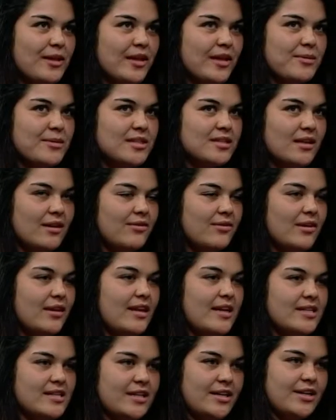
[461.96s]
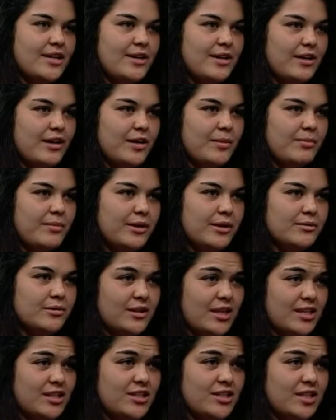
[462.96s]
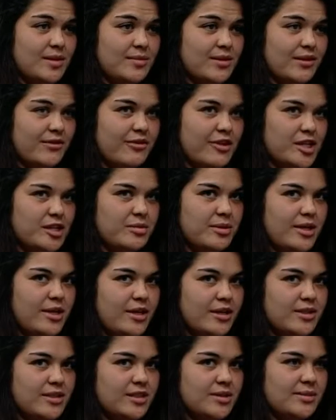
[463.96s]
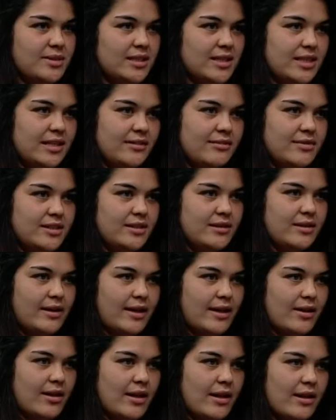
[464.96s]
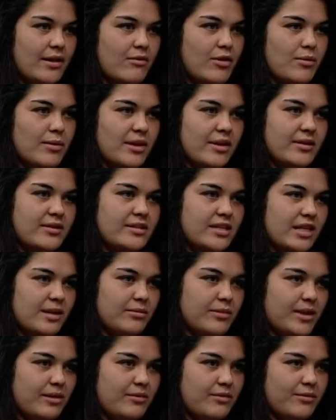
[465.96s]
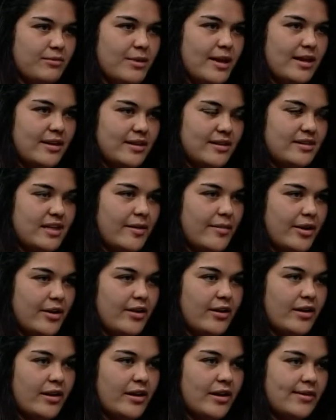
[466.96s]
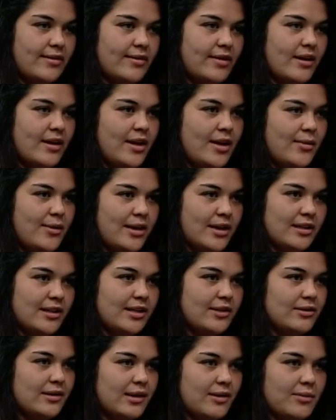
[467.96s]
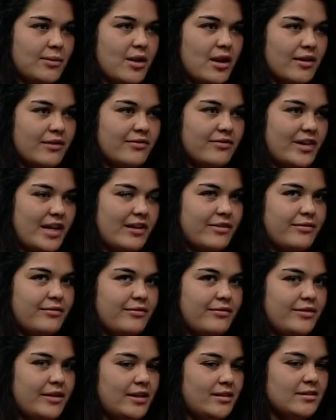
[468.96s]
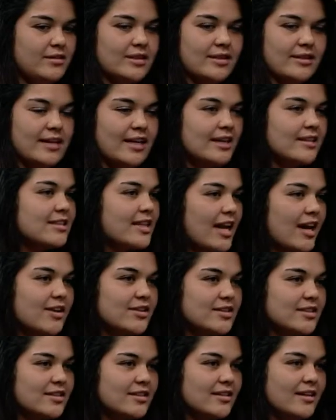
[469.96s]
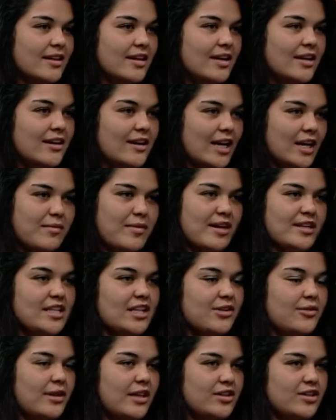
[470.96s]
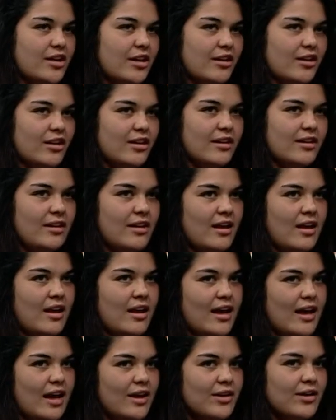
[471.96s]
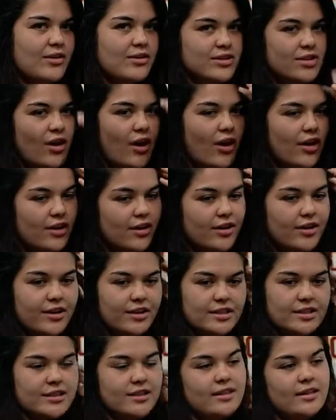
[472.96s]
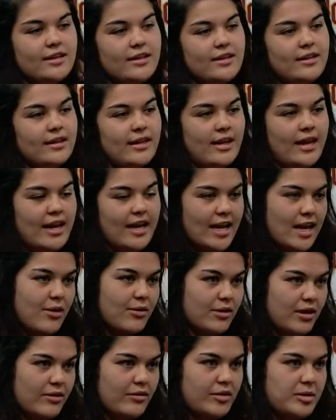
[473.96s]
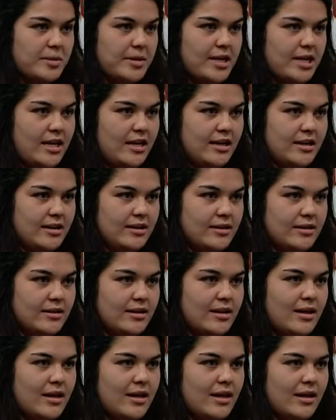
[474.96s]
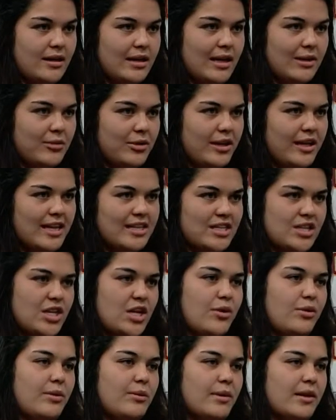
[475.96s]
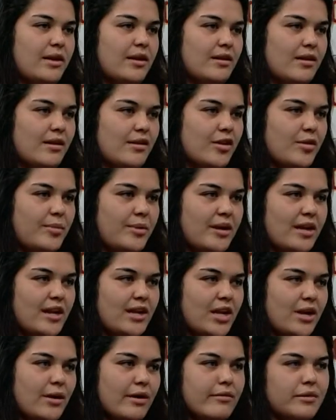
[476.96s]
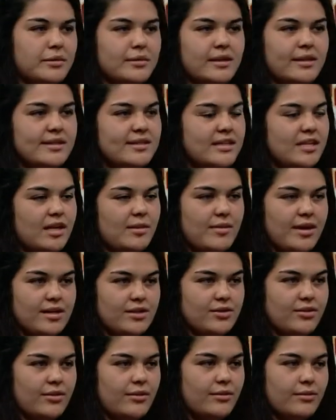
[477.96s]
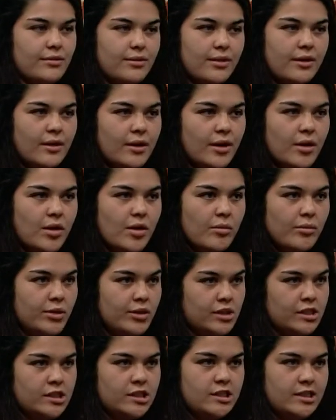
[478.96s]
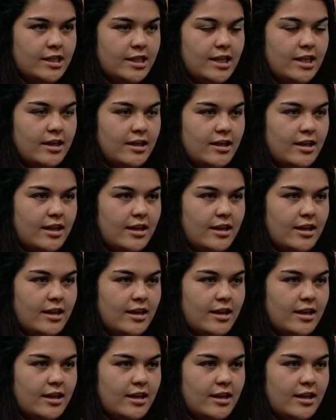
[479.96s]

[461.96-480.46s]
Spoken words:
it was definitely easier to build relationships our freshman year since we lived, like everyone on the team lived right in the same area, and we could literally walk 5 feet to the next house and like make dinner with each other. And I know it's harder to hang out with everybody and like really get to know one another, but I know everyone on the team has their own person that they